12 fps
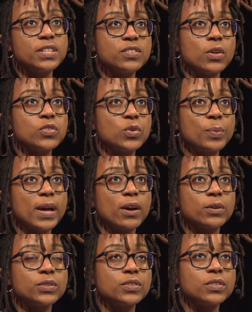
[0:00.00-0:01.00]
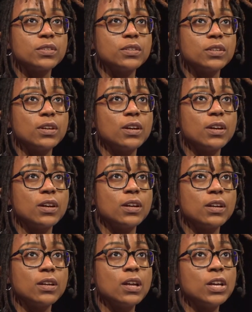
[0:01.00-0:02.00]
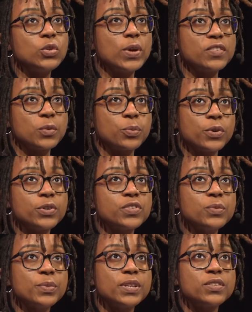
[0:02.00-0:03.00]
it's also about you as a person, but